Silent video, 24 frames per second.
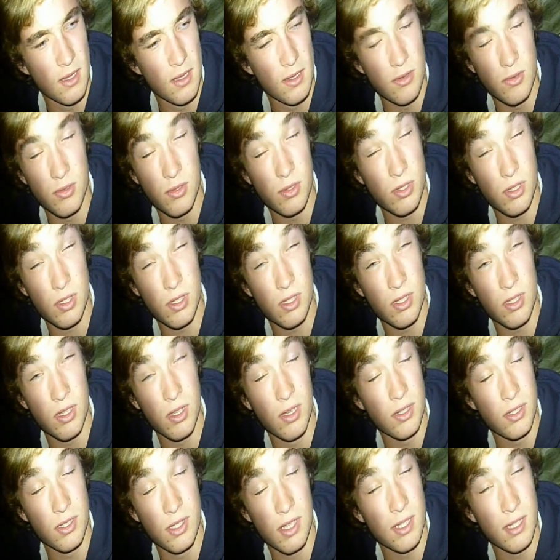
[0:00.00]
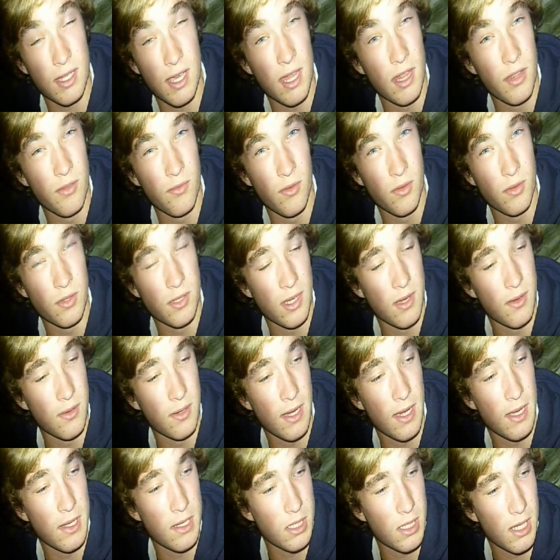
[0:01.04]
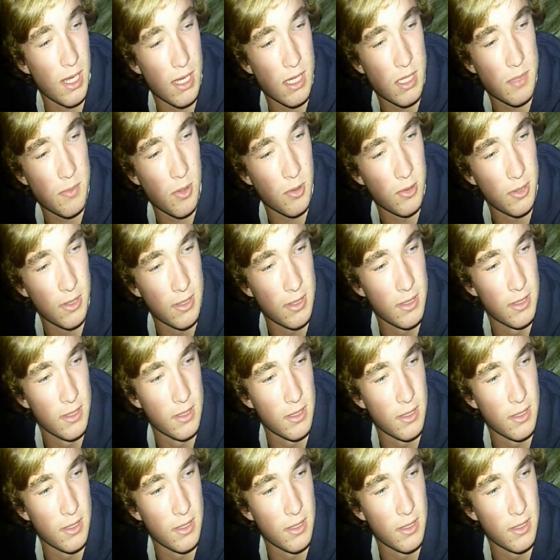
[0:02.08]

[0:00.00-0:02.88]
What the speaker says: it was just I just had to get the rods out and get spotting.